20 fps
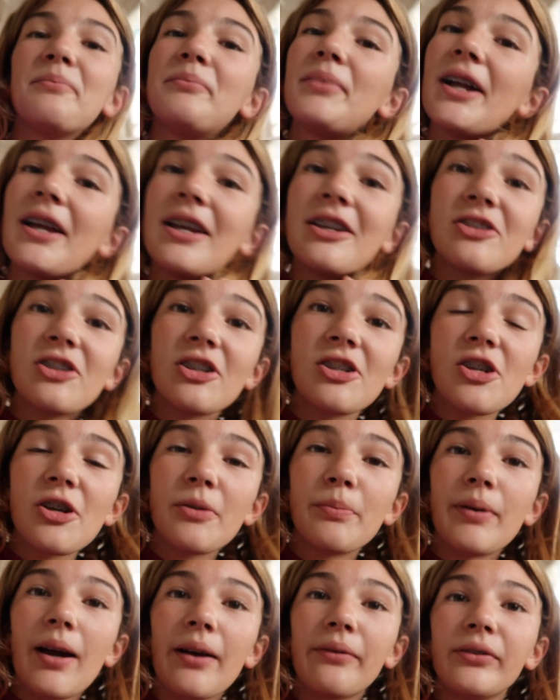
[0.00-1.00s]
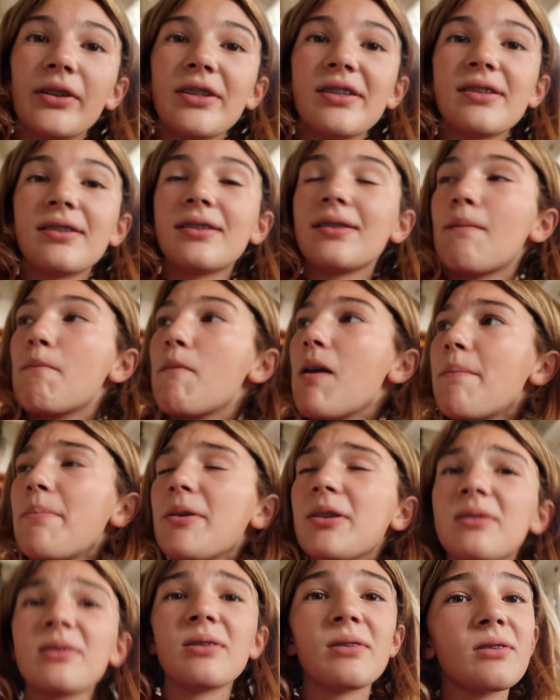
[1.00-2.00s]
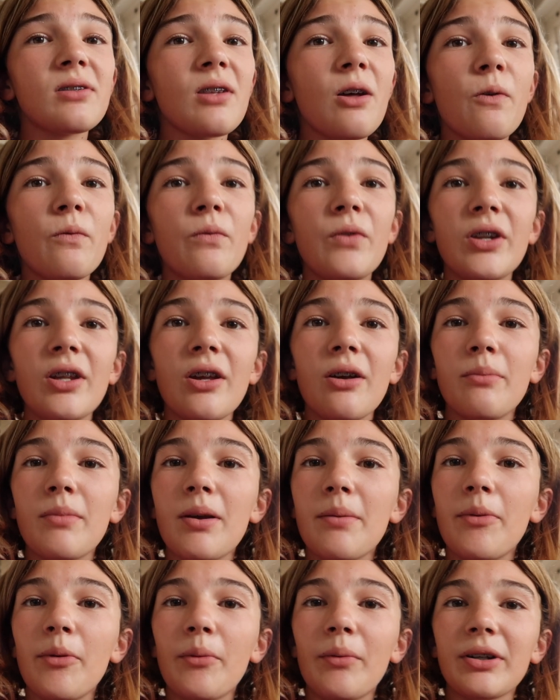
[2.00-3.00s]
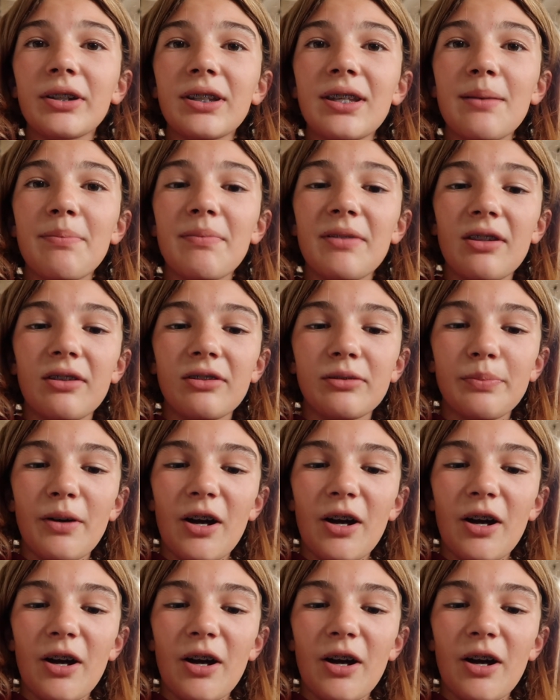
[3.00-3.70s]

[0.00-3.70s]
but it's just your preference. Maybe it's a slow video, maybe you want to keep in those